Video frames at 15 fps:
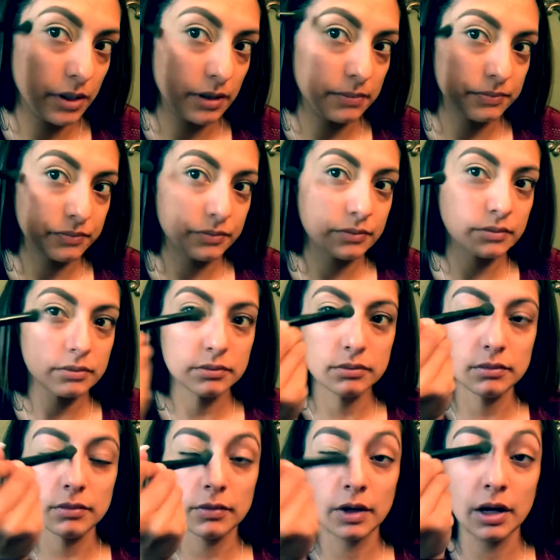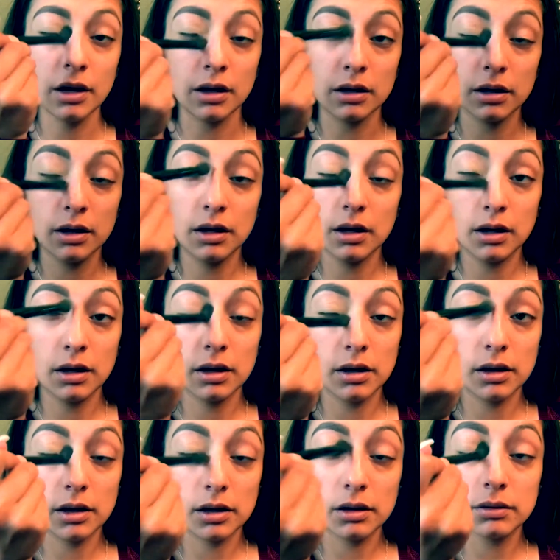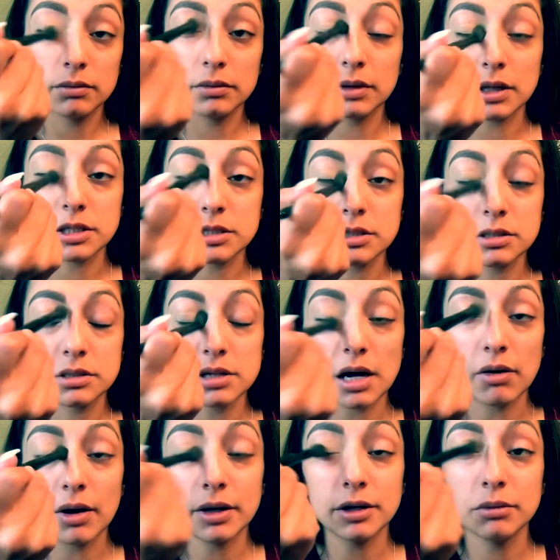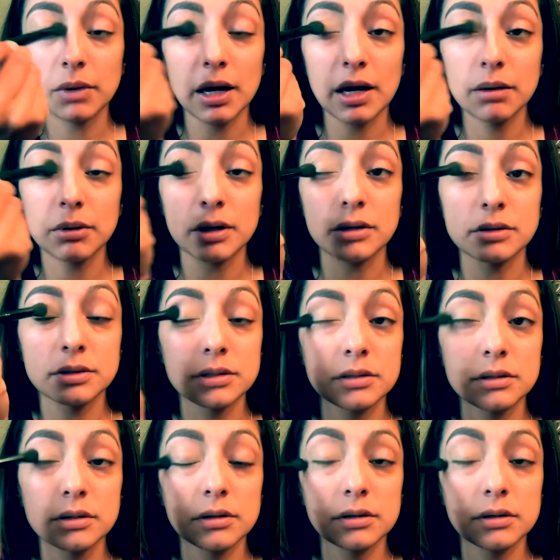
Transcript: but yeah, that's how I do my eyebrows.